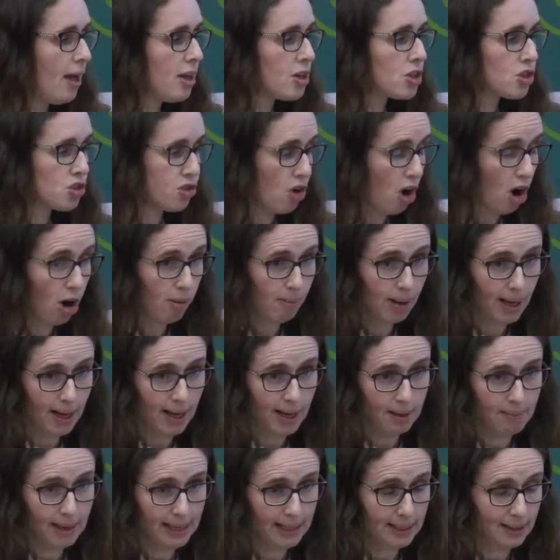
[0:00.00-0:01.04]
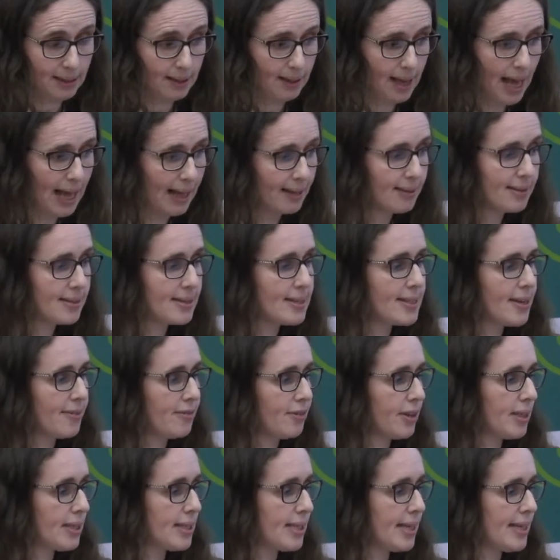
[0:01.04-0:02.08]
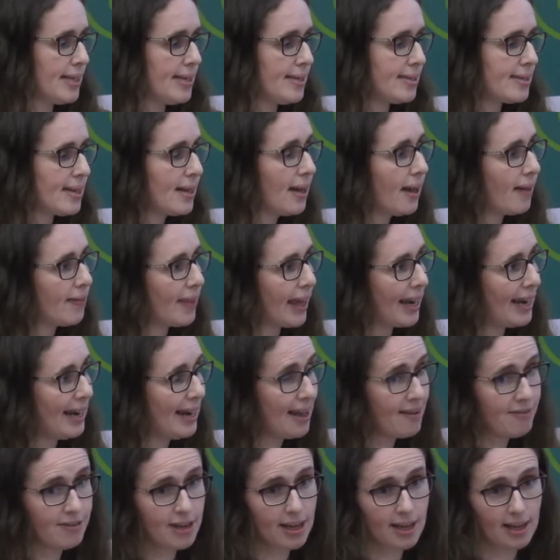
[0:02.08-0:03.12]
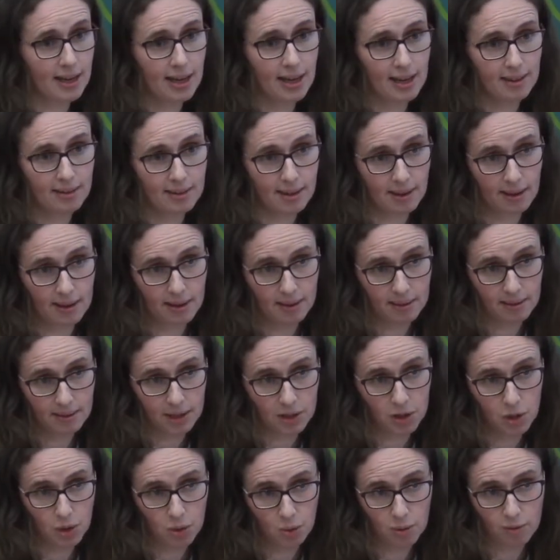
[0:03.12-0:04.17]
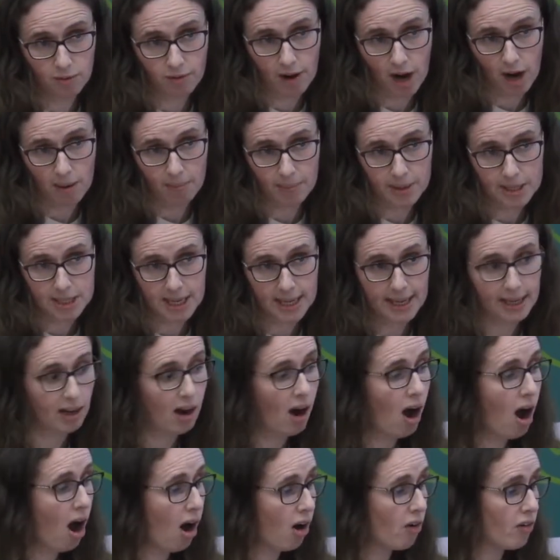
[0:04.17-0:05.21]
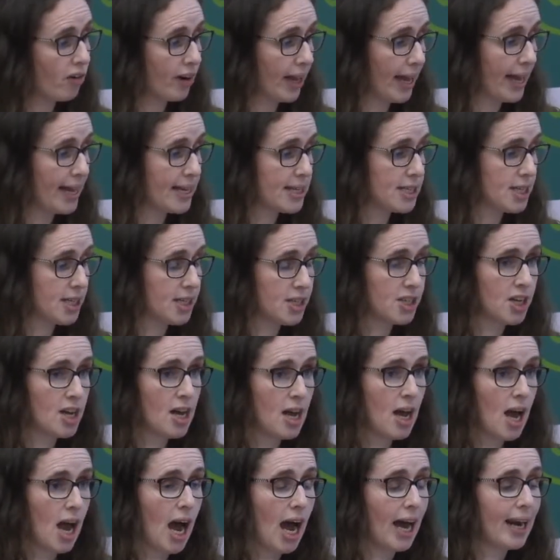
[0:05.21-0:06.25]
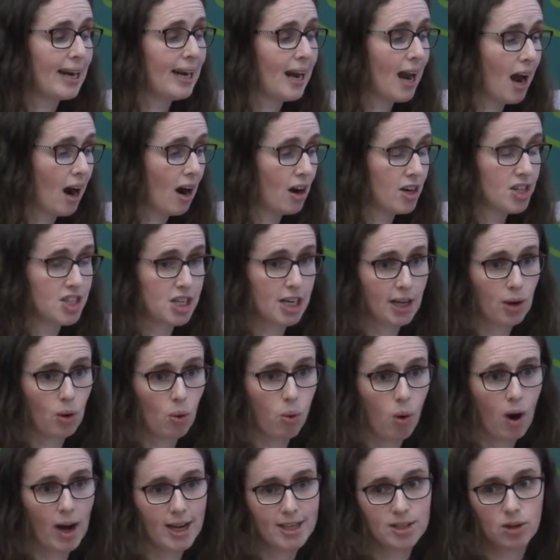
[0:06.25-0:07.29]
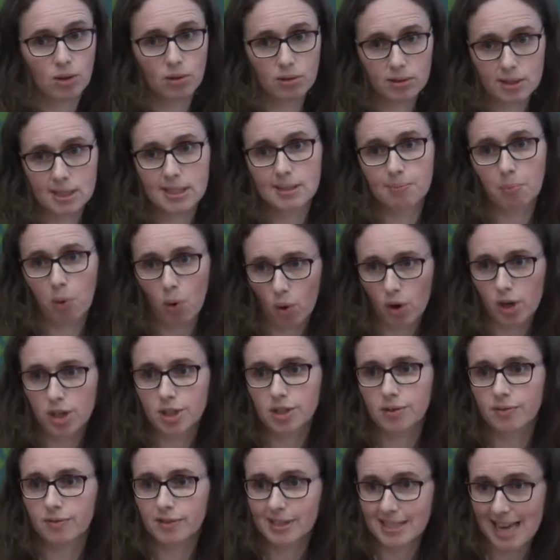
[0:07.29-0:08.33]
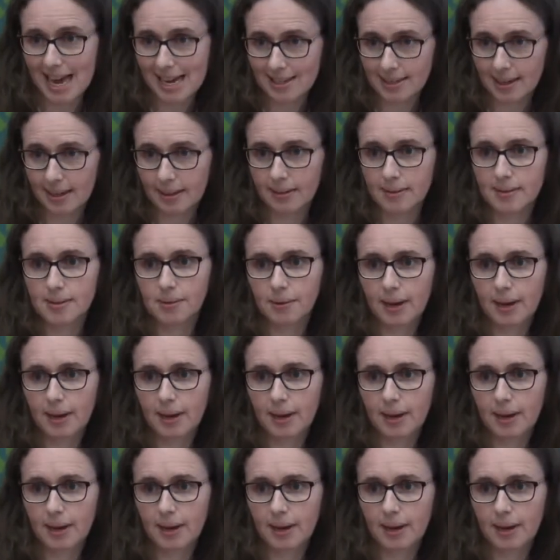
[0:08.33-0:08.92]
Trauma and mental health difficulties, then living in the new environment in congregated and largely quite unsupportive settings.